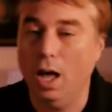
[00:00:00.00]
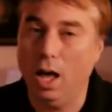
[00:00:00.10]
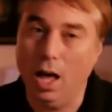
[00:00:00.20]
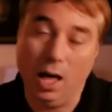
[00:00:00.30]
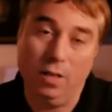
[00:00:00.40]

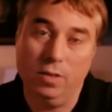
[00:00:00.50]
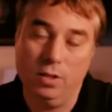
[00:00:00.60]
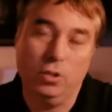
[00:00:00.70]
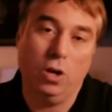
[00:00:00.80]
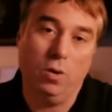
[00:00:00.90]
and
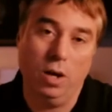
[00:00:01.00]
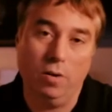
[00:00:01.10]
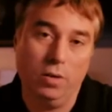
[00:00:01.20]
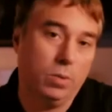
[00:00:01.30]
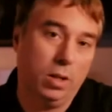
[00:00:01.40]
this show
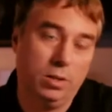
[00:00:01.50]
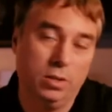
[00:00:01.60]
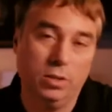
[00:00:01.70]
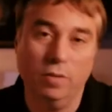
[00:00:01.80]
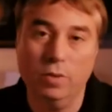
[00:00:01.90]
here, as well
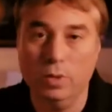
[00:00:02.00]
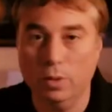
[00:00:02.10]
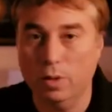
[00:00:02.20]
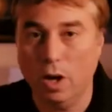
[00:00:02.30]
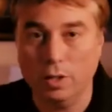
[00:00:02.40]
as the stuff that we
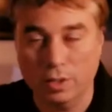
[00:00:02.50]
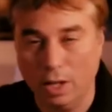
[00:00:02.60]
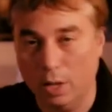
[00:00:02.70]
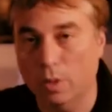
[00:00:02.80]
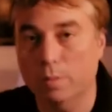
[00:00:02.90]
do in Austin,
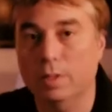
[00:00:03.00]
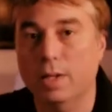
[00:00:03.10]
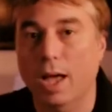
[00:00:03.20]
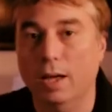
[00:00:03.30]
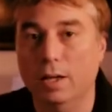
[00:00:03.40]
like
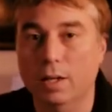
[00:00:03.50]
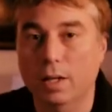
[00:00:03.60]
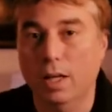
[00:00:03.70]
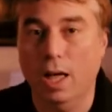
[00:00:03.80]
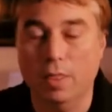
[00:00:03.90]
Wingman's Hangar,
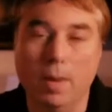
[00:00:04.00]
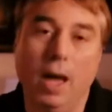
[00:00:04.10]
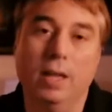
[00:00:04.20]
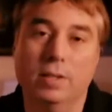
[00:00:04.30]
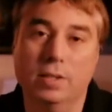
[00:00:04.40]
and the
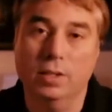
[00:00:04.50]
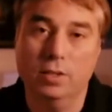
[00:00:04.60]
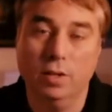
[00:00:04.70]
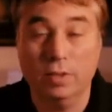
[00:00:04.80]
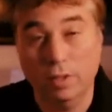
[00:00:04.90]
behind-the-scenes stuff.